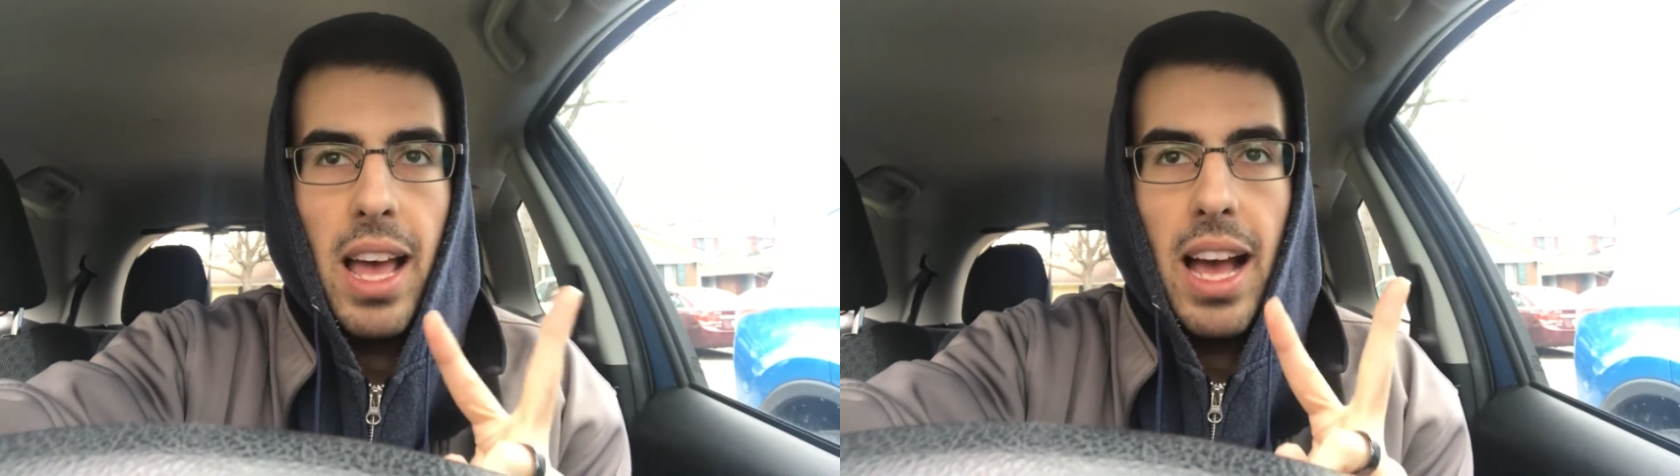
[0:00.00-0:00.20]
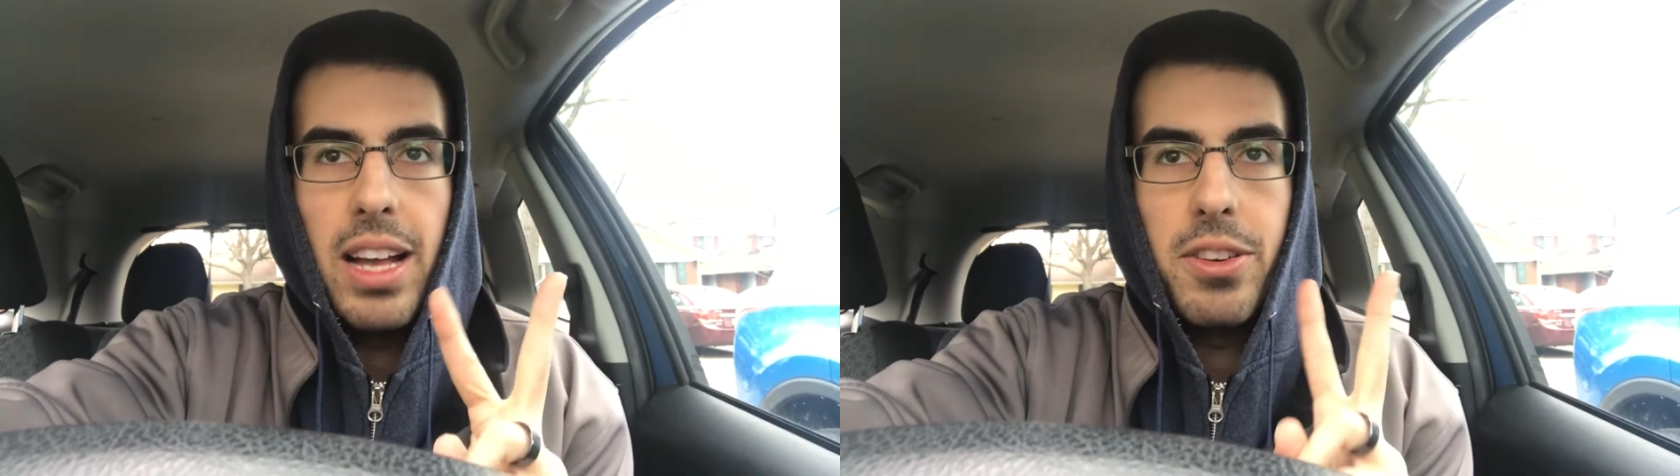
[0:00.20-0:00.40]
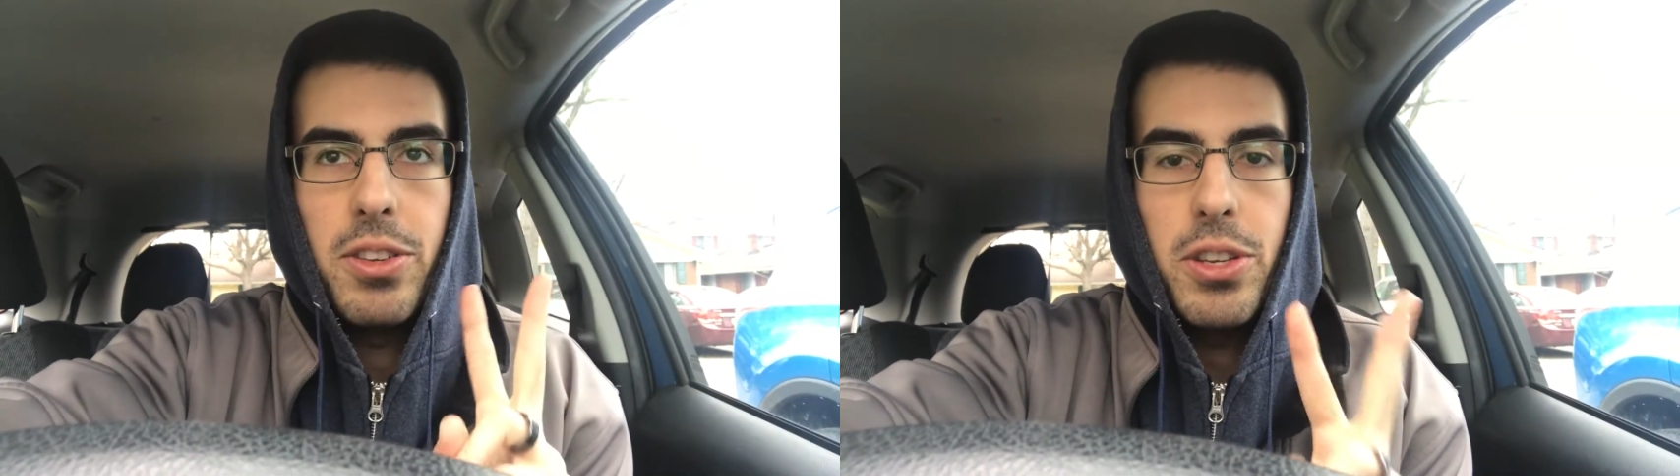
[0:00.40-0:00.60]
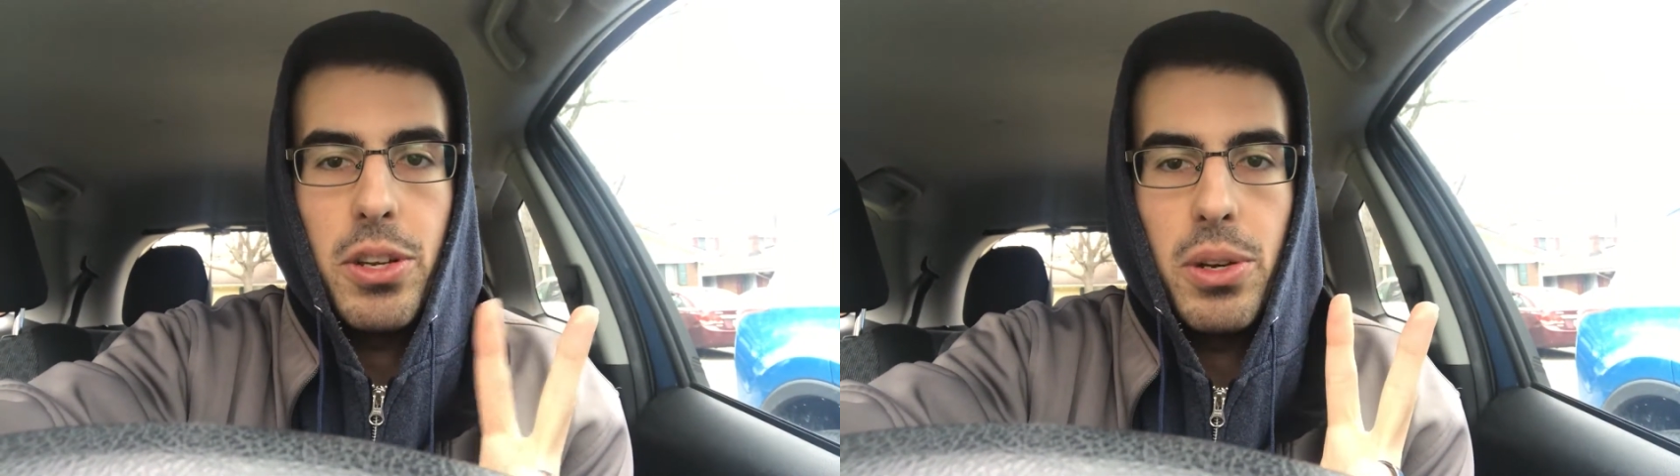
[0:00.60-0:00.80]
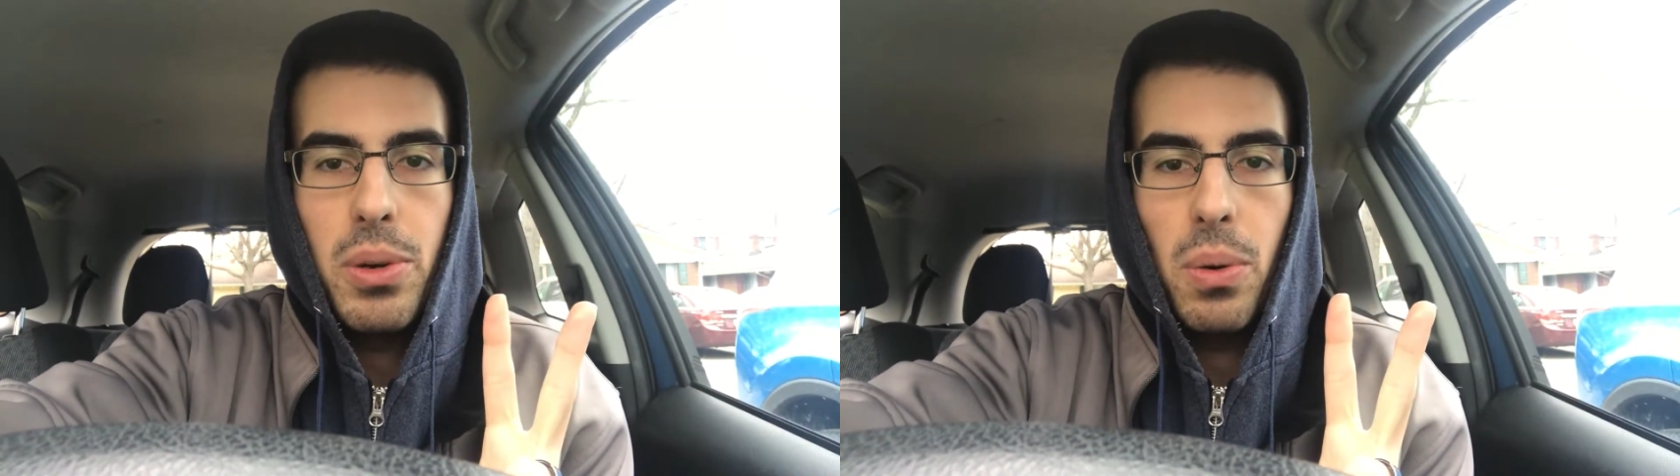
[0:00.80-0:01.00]
and
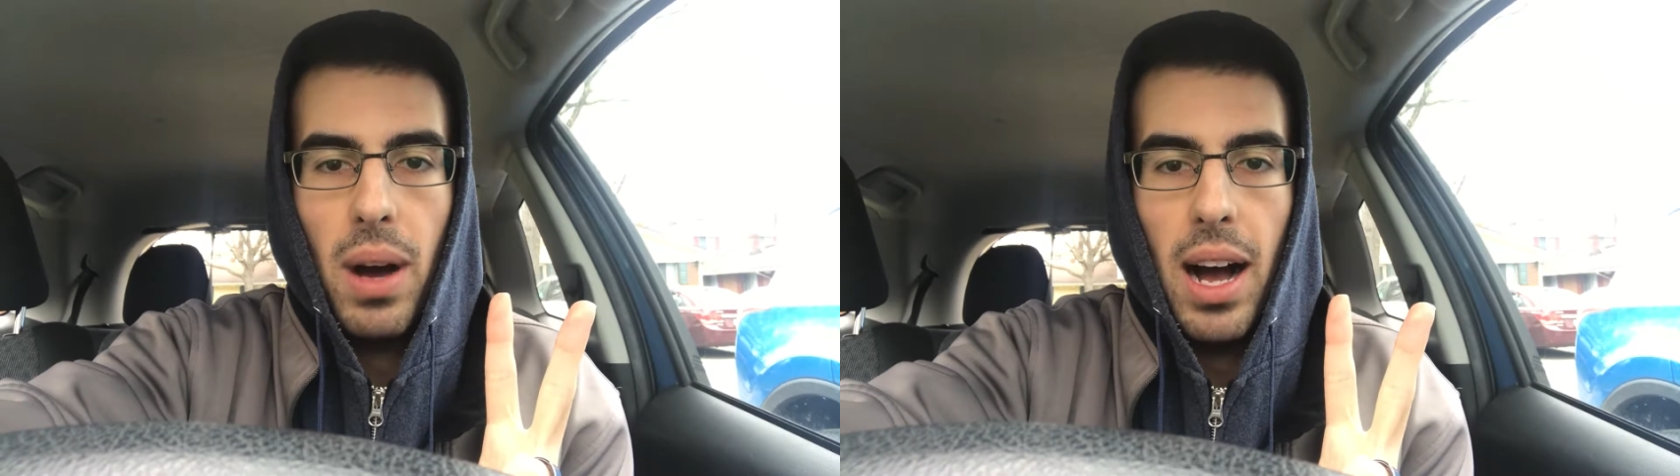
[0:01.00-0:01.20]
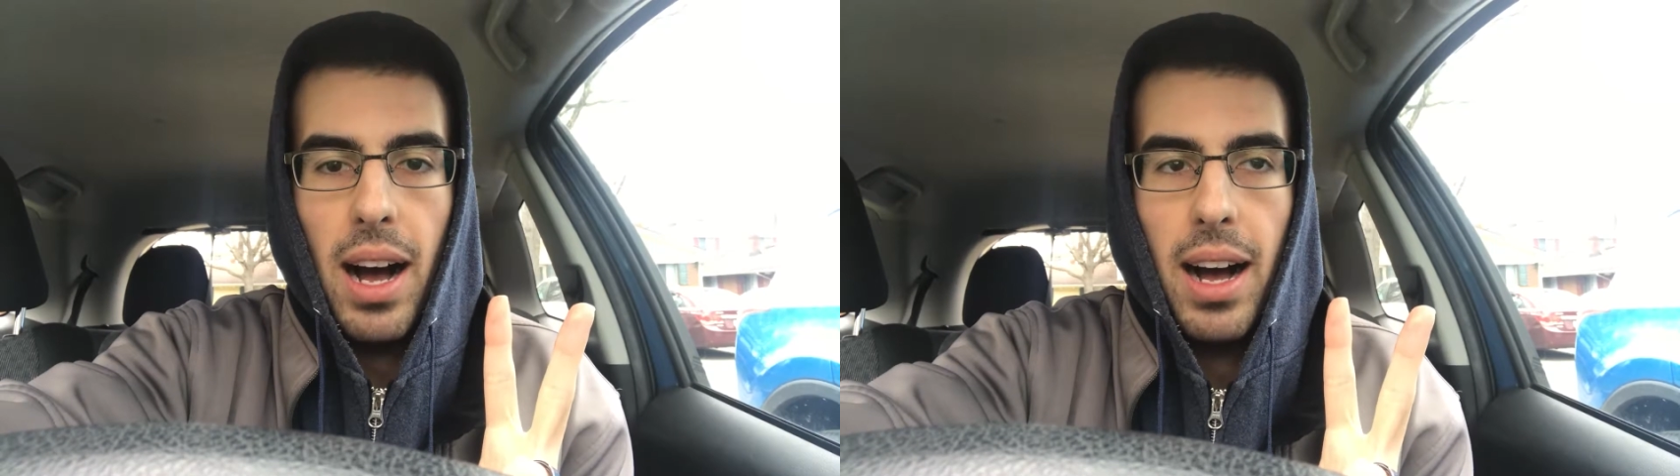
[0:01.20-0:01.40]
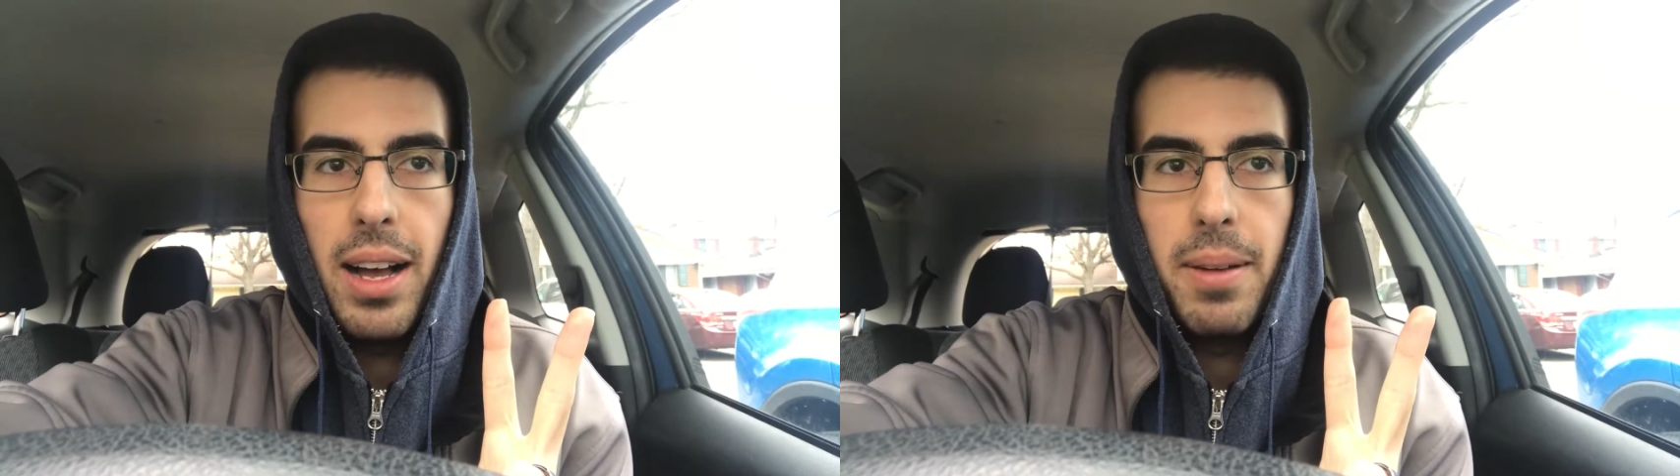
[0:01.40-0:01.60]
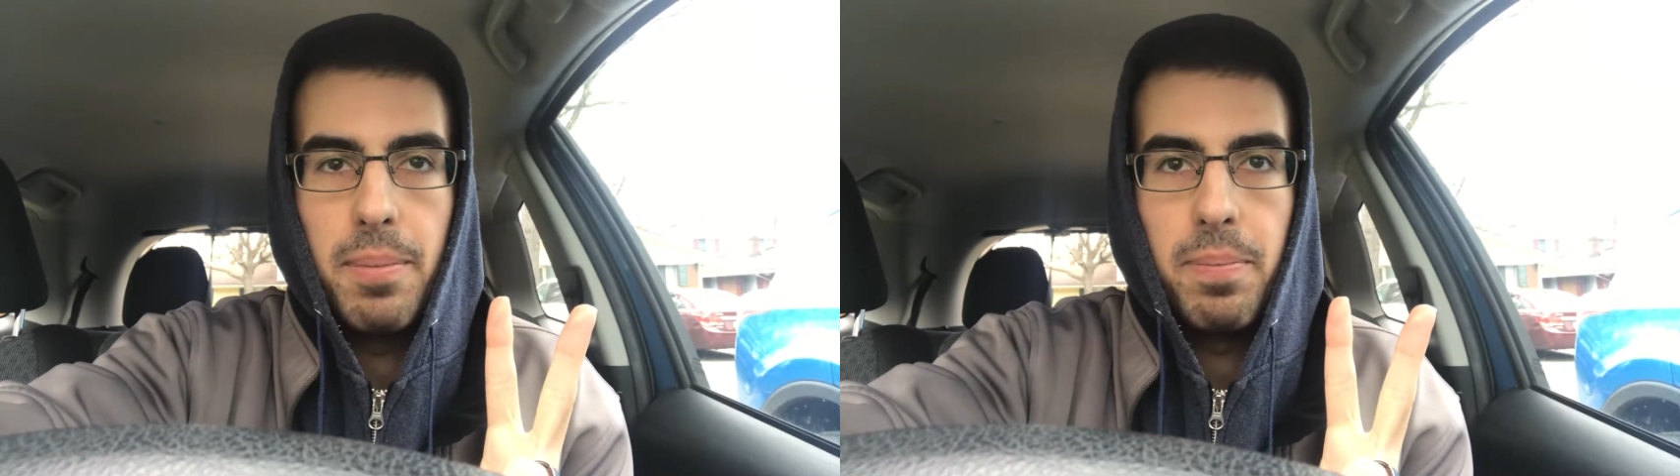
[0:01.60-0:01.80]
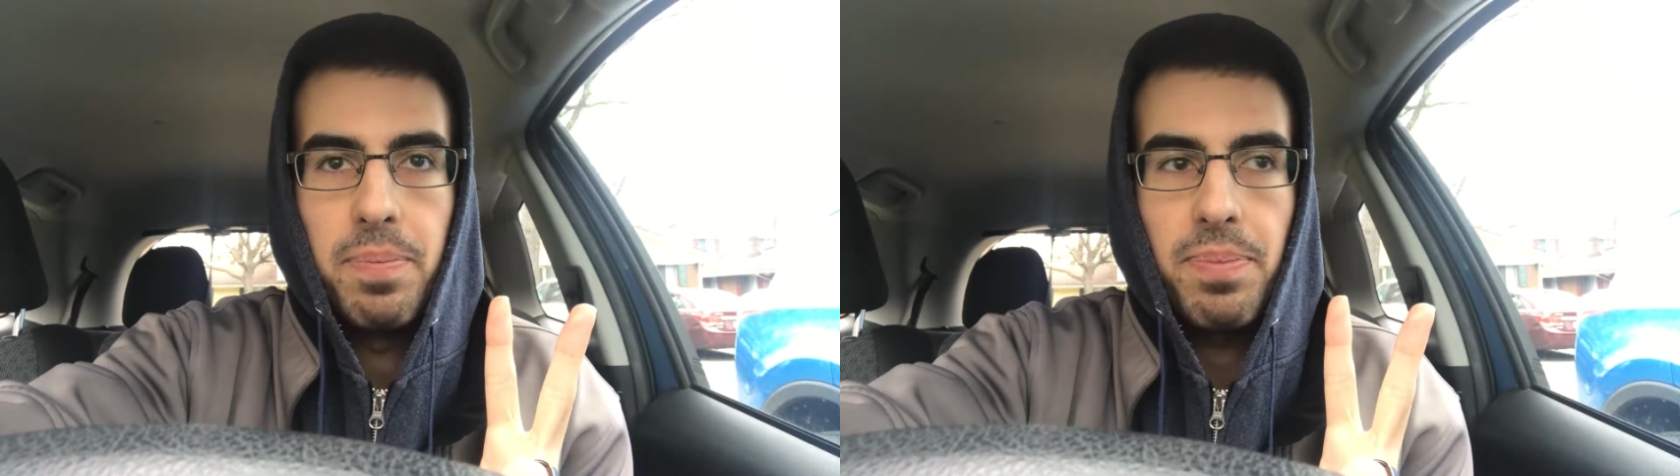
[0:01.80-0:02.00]
2
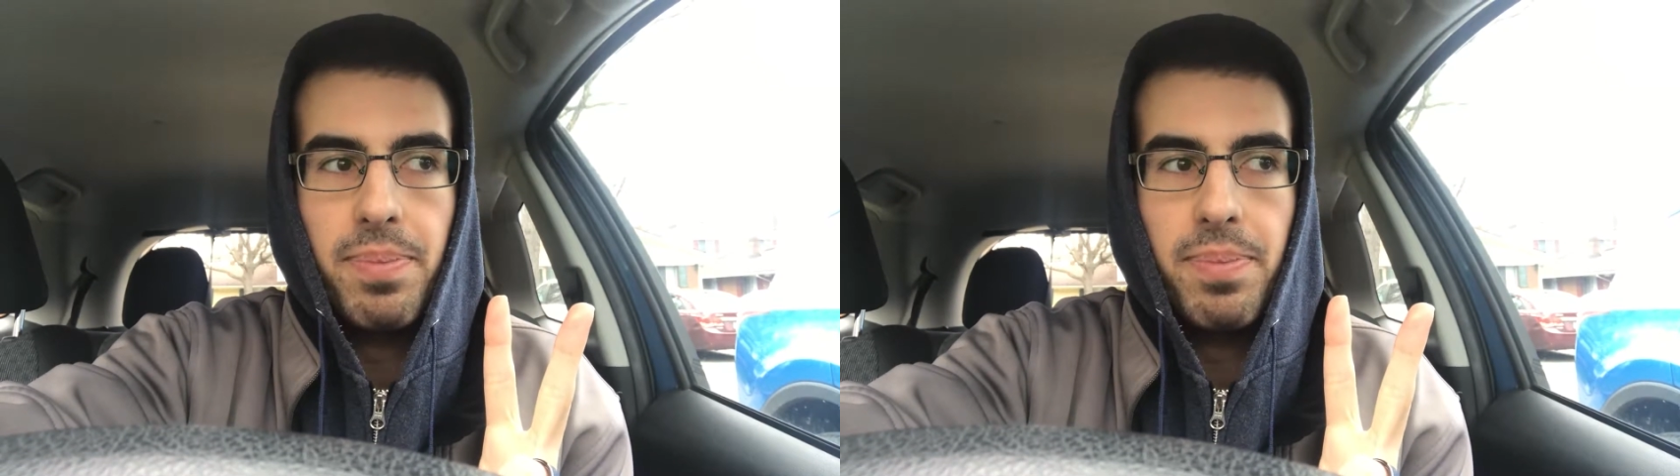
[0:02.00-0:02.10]
on